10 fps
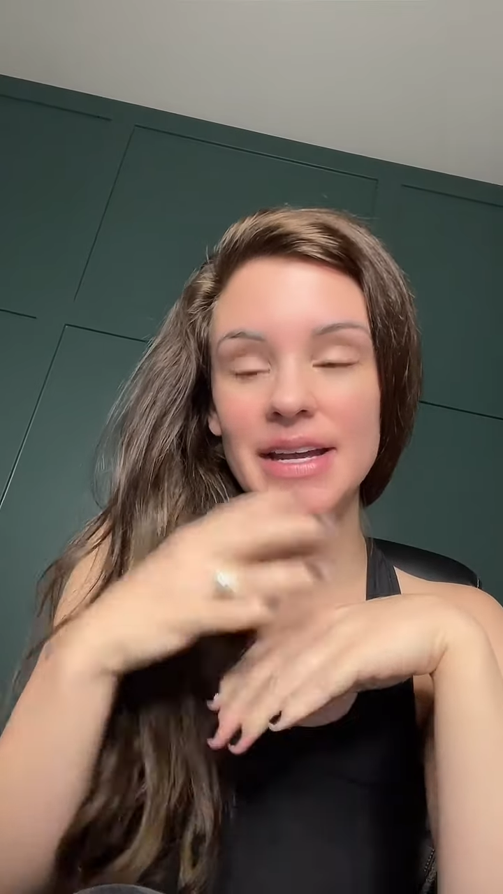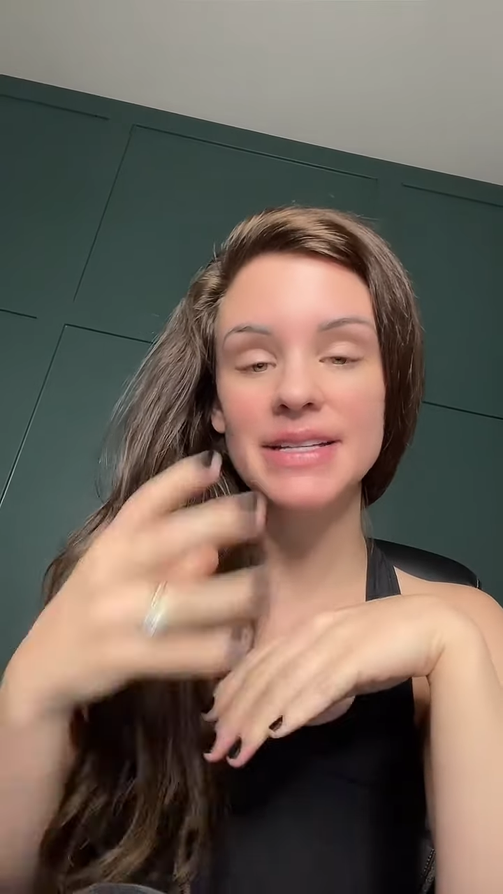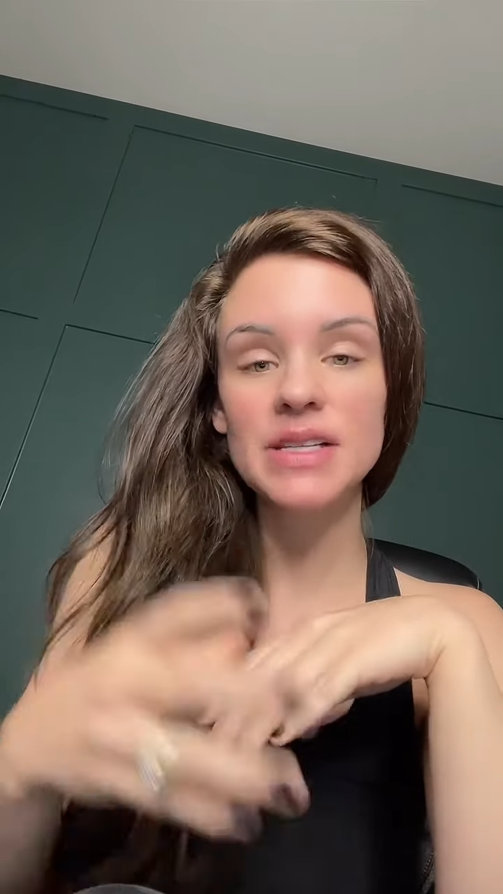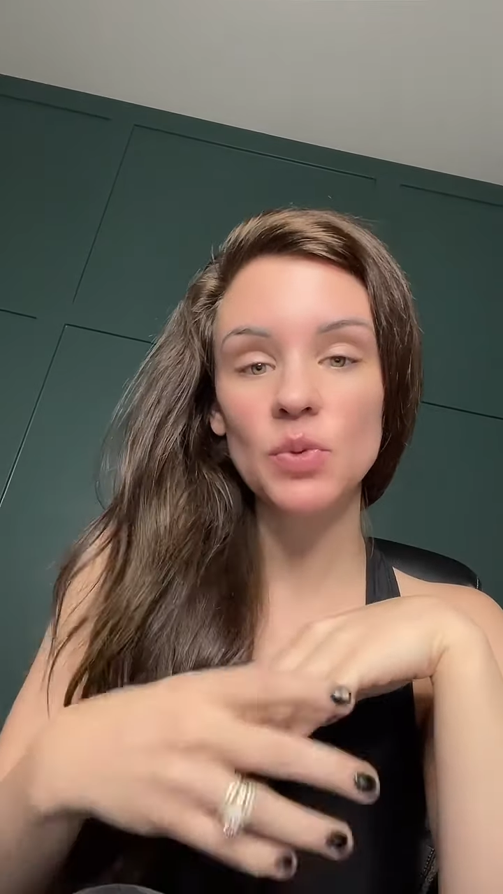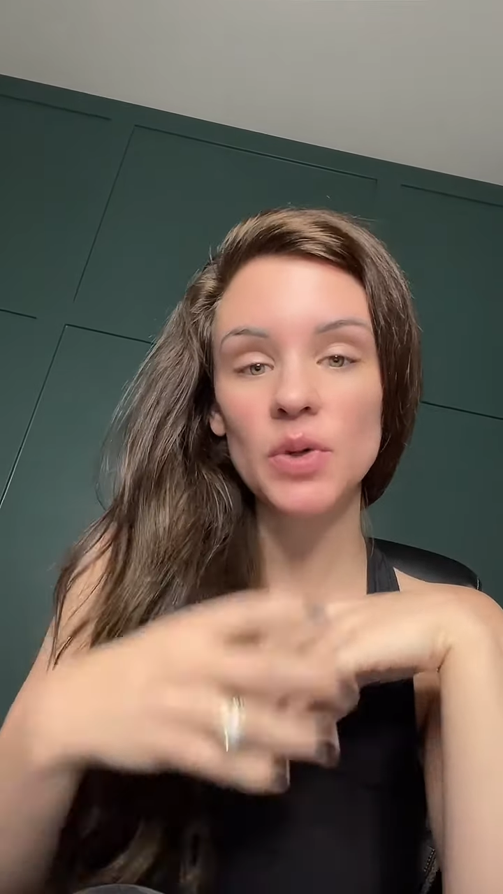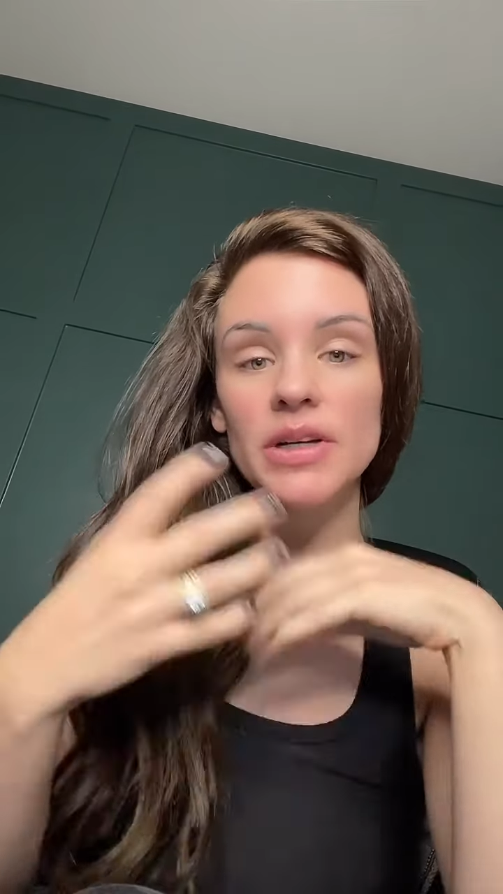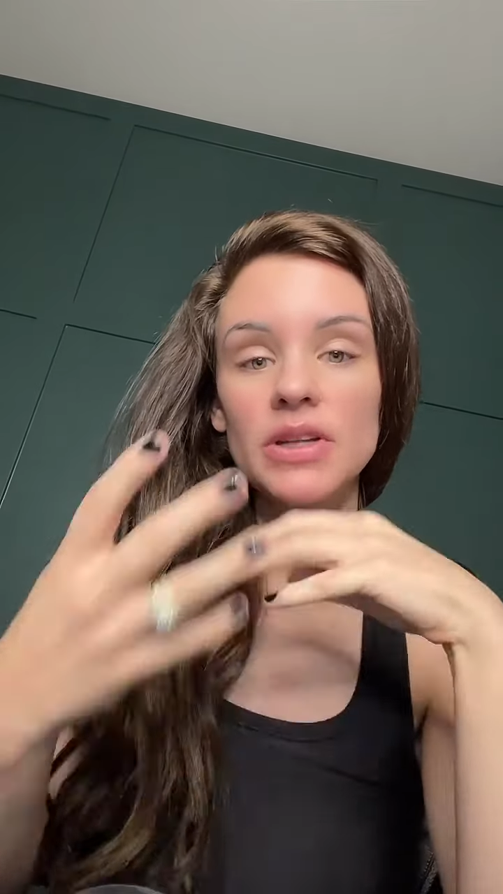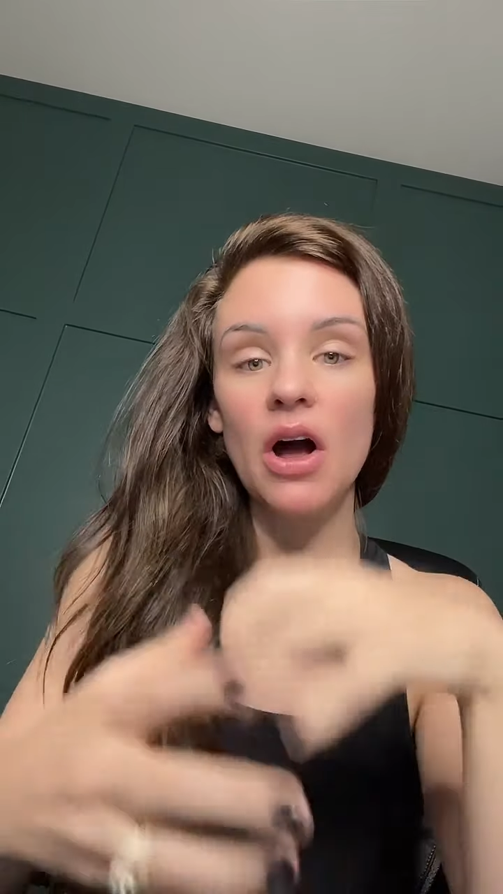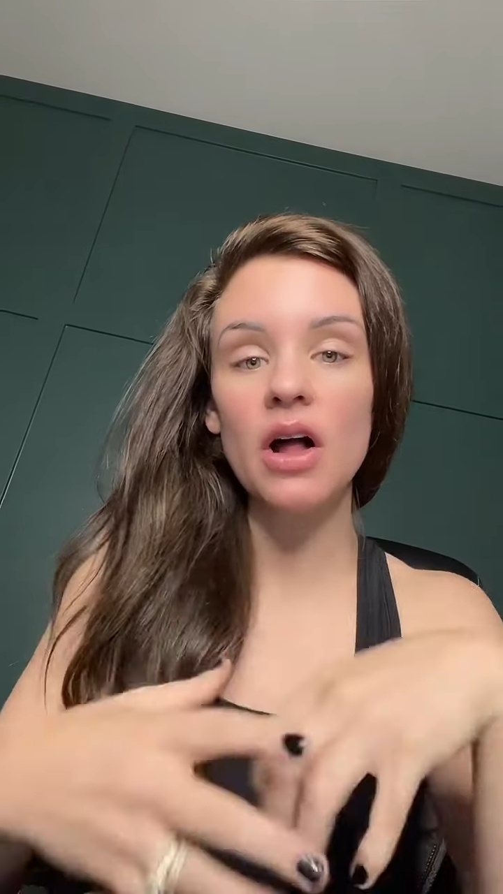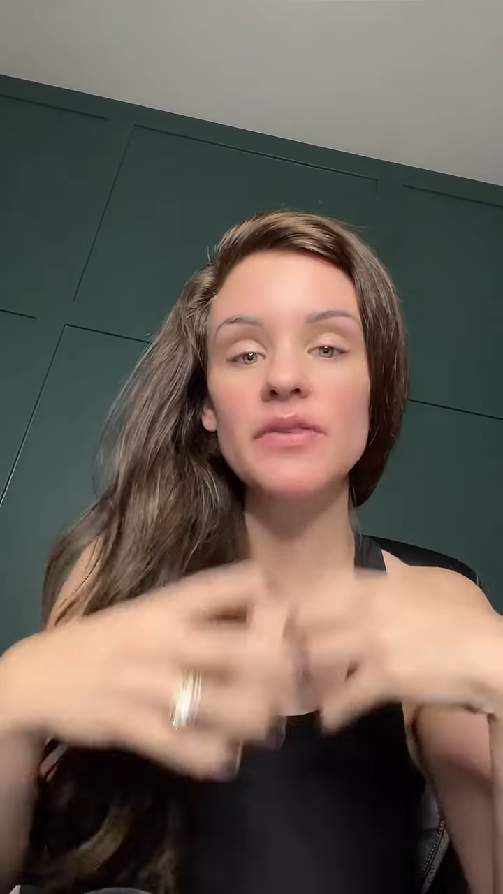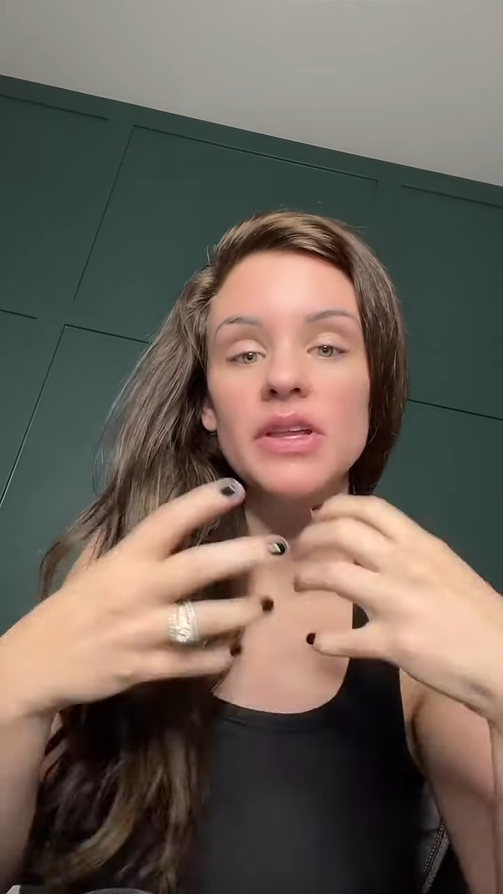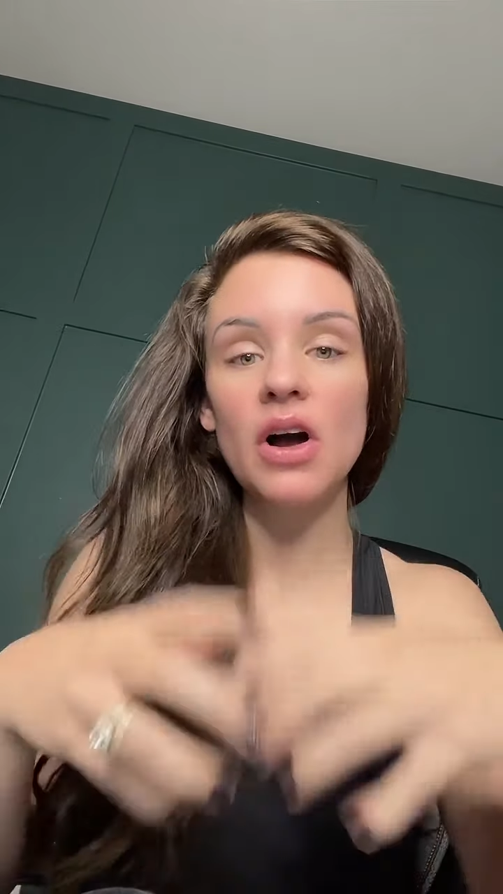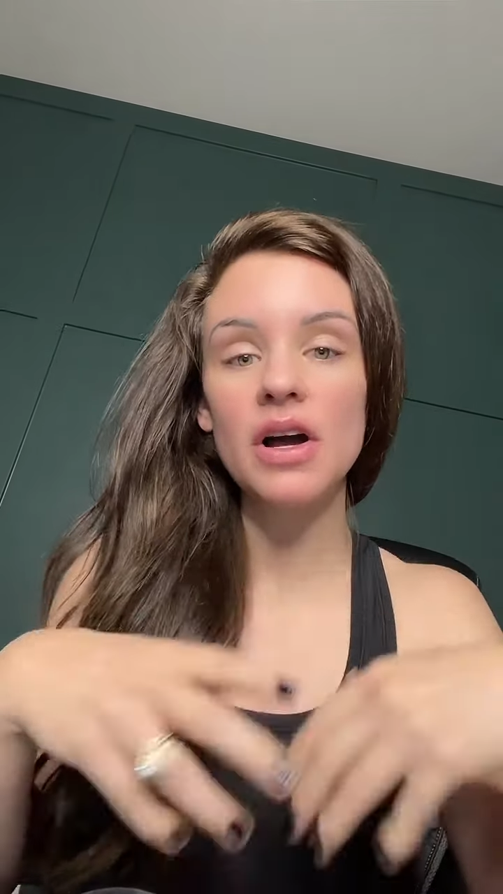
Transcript: Is it worth all of the